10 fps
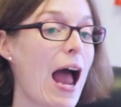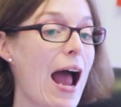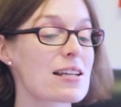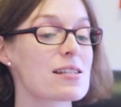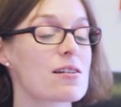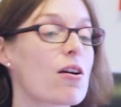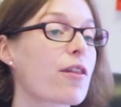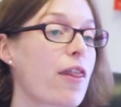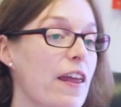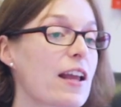and start
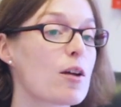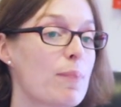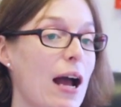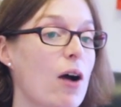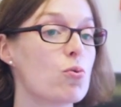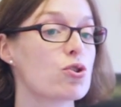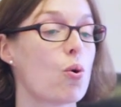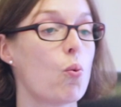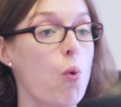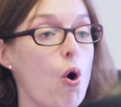to think about
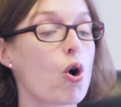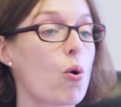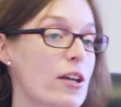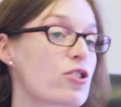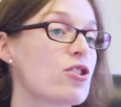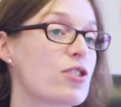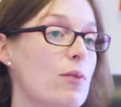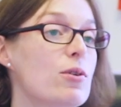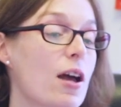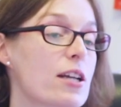what questions they
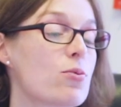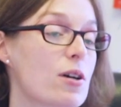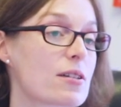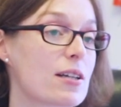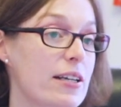would like to ask the